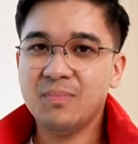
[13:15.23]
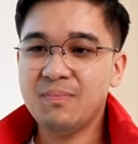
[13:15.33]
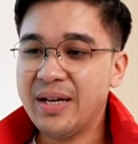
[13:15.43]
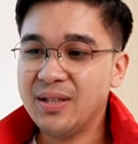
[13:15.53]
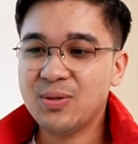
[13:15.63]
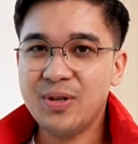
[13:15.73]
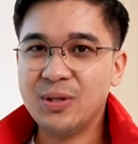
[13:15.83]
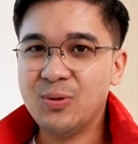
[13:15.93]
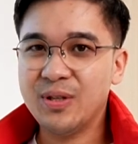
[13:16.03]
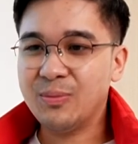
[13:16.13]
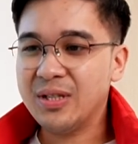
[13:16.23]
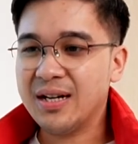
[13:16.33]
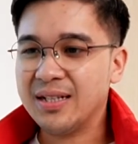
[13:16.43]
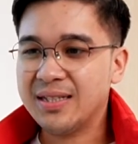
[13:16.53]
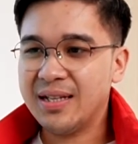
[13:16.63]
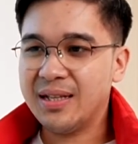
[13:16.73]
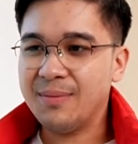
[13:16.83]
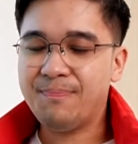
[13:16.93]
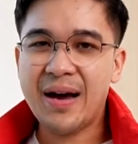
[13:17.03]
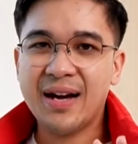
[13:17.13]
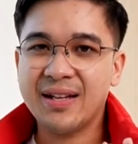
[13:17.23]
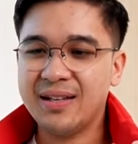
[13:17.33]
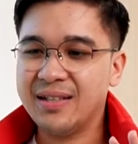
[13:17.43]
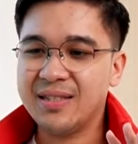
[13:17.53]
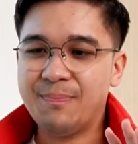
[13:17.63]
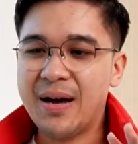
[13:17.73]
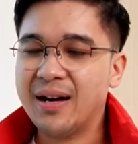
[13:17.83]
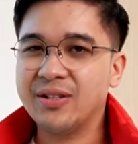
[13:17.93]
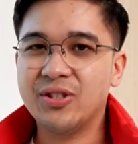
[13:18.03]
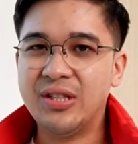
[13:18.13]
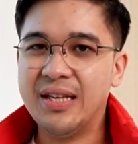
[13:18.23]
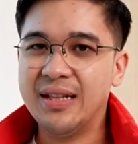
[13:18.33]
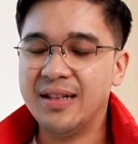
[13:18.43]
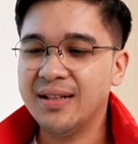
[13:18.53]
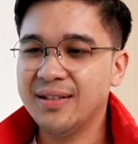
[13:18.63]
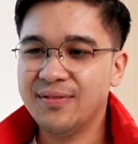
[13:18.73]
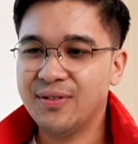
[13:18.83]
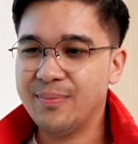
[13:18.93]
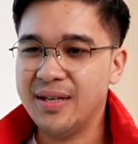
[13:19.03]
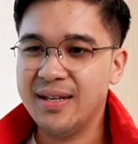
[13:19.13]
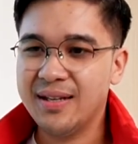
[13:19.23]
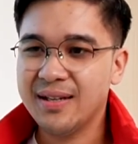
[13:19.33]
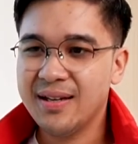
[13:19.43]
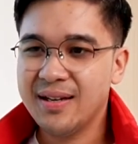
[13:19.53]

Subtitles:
might as well kunin mo na kasi it's a package deal for me.